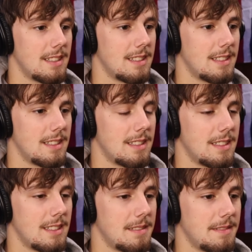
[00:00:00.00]

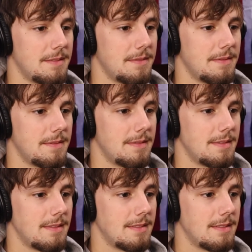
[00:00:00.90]

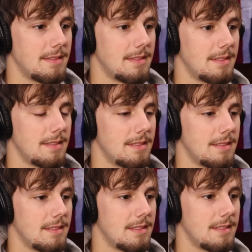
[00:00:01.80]

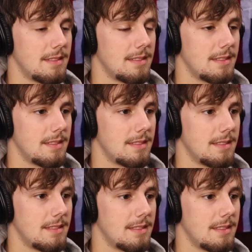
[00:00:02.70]

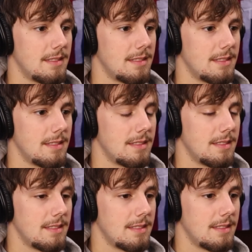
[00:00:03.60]

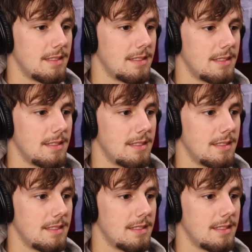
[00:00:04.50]

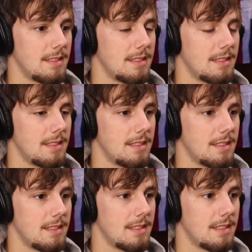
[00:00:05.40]

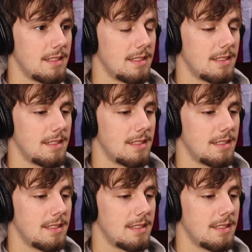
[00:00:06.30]
The person shown says nothing.